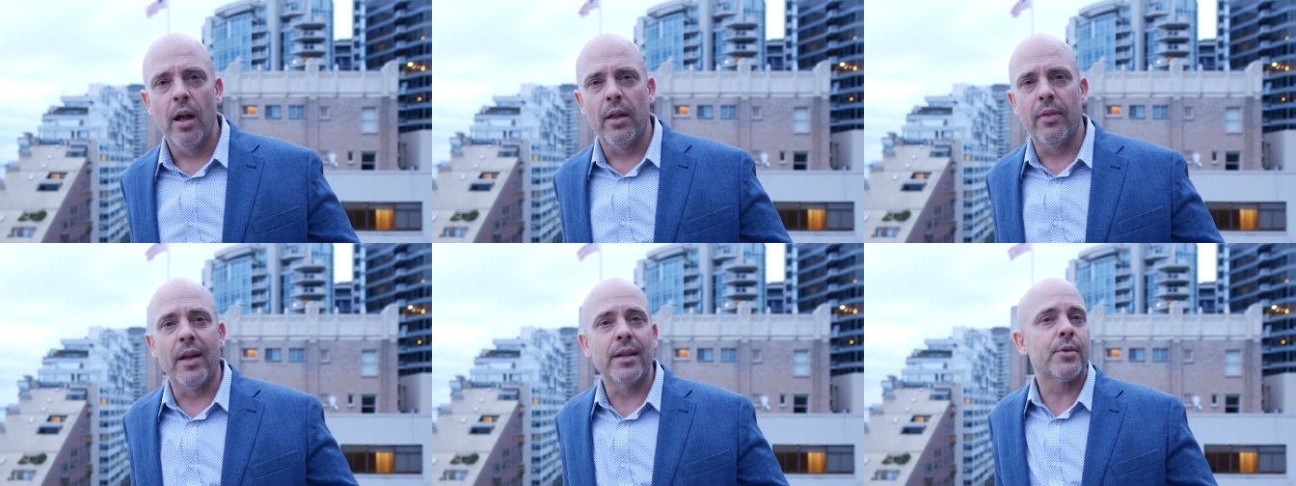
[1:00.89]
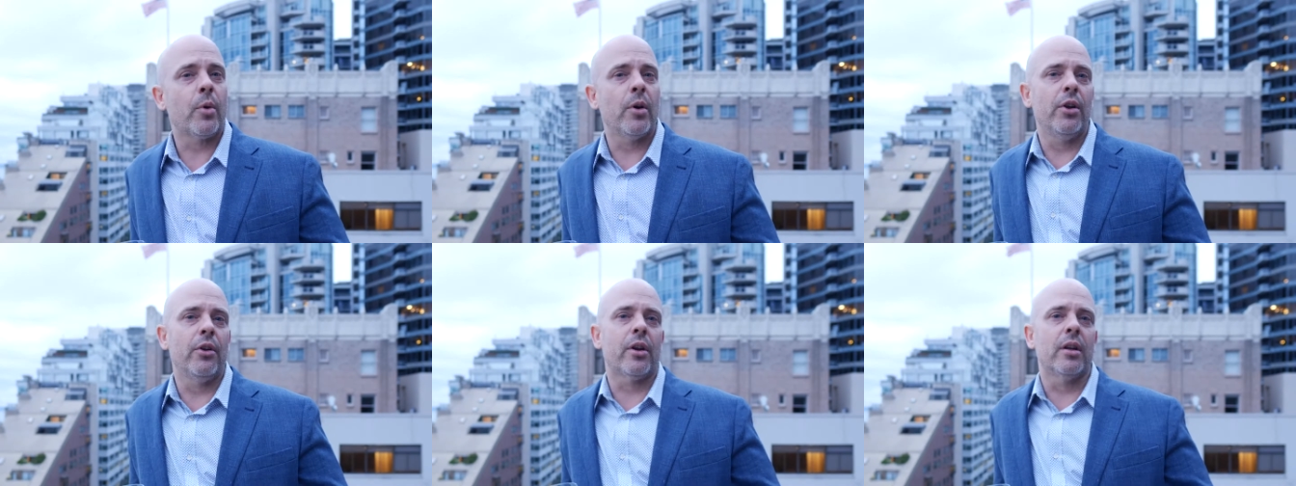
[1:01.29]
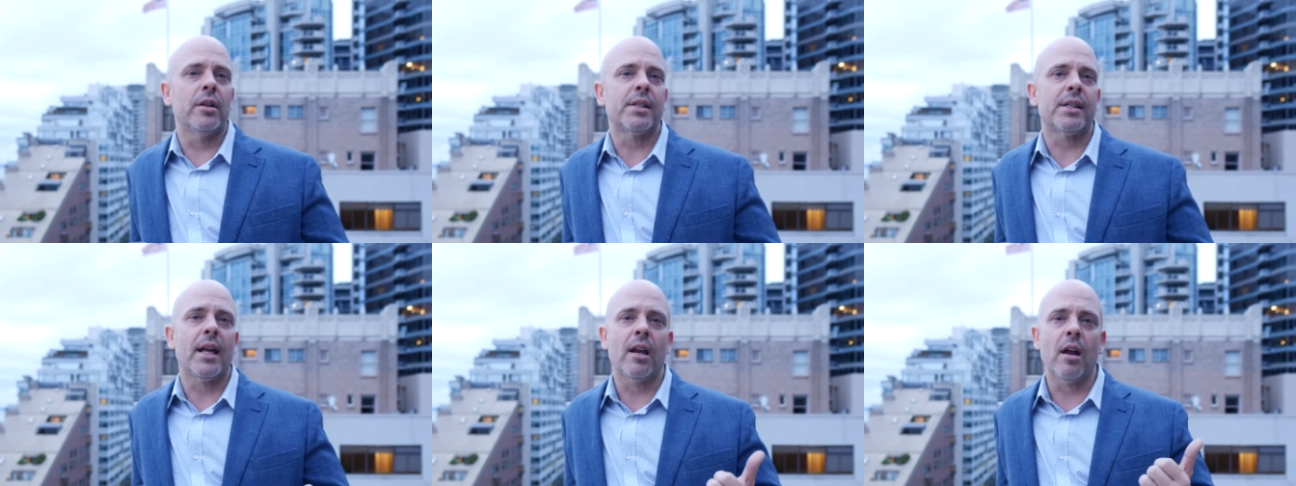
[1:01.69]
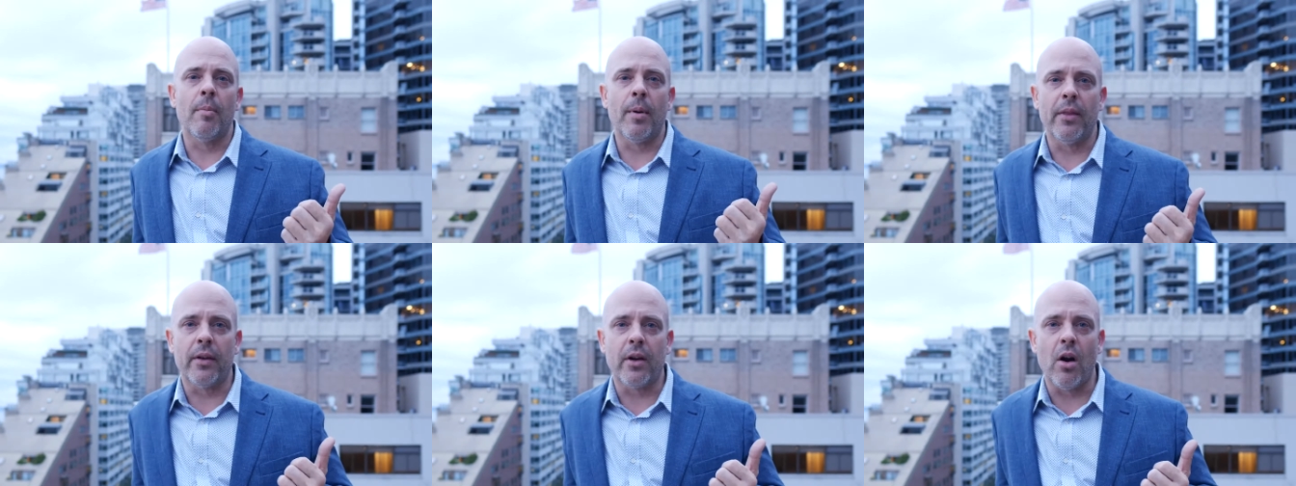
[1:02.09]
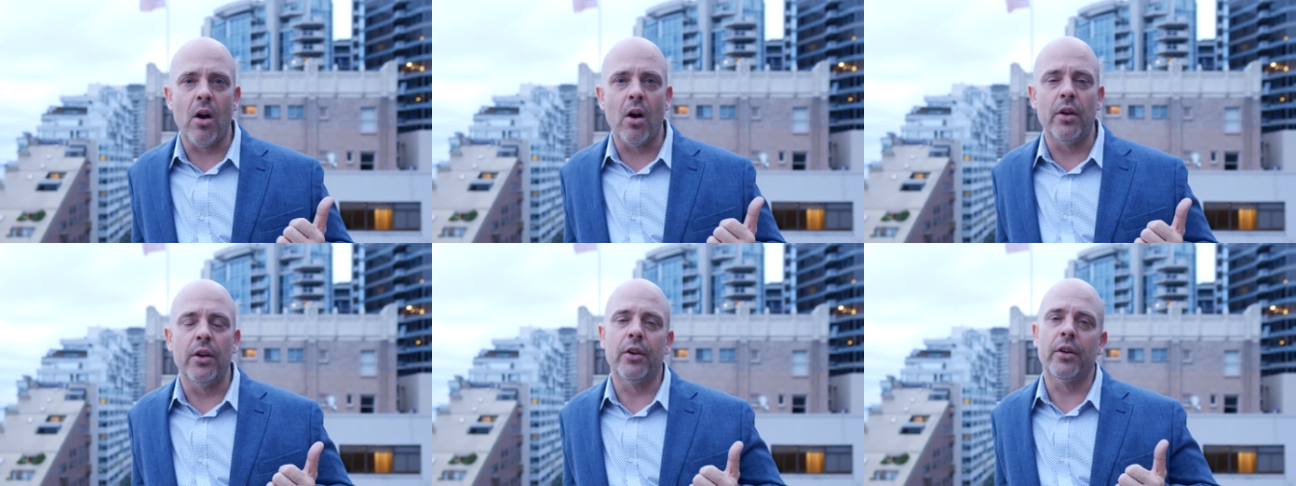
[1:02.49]
And that's where you're gonna stand out by the
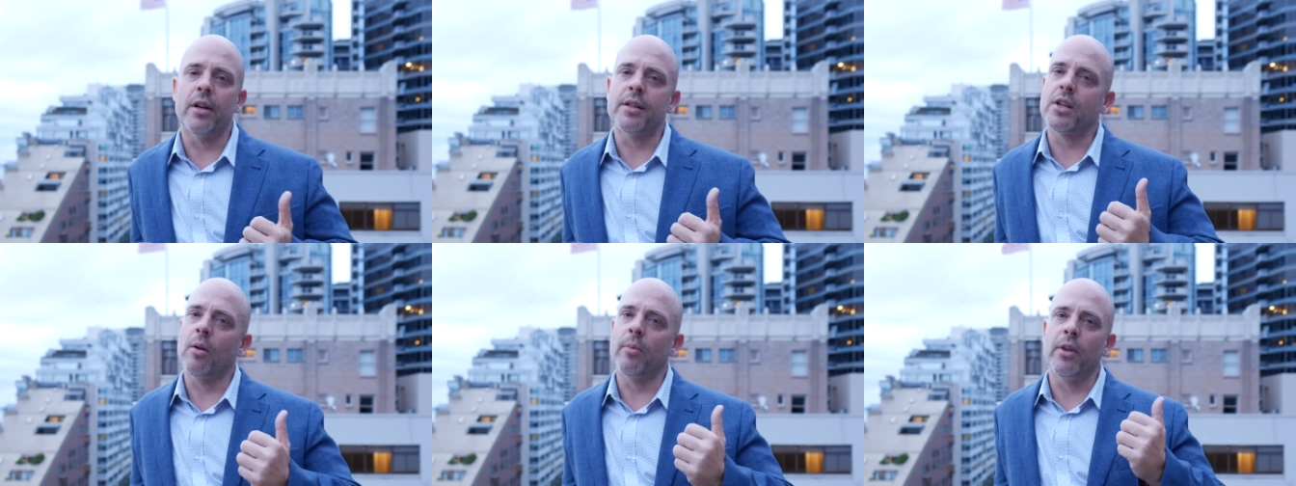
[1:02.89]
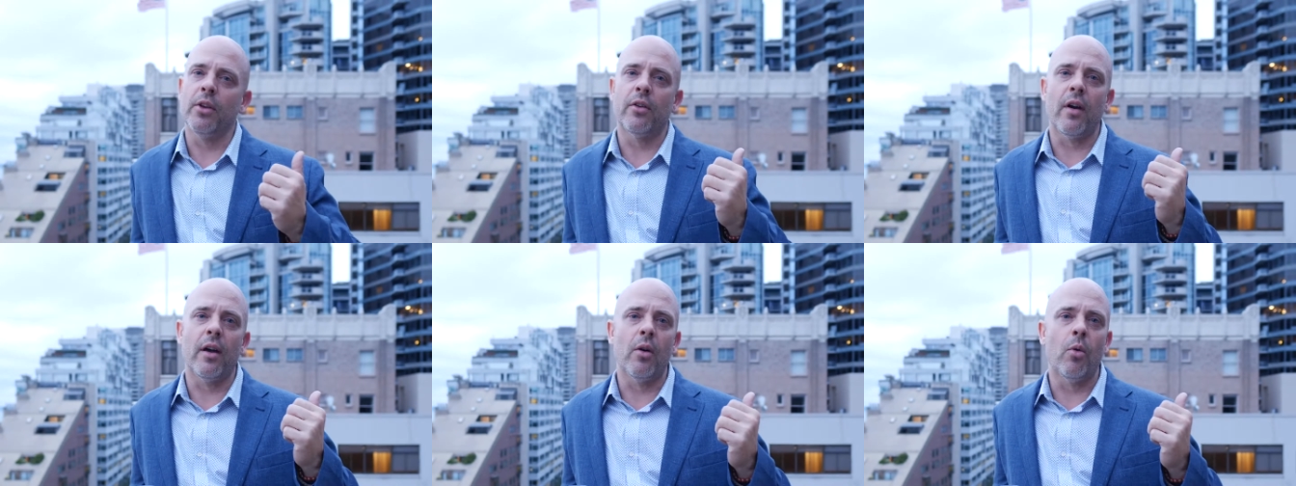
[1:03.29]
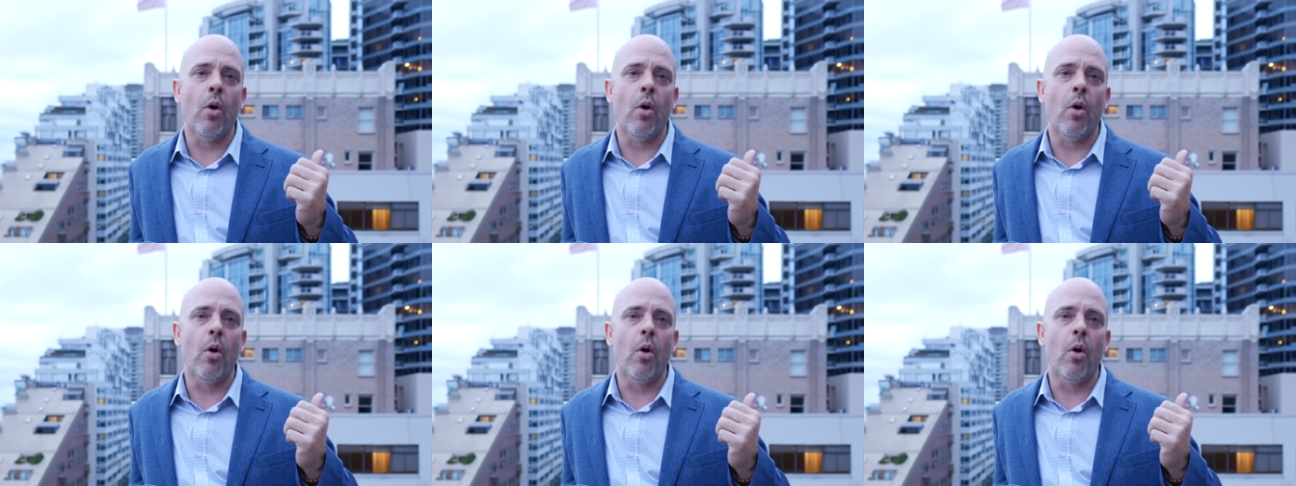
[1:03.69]
car, you're gonna tell them that you got it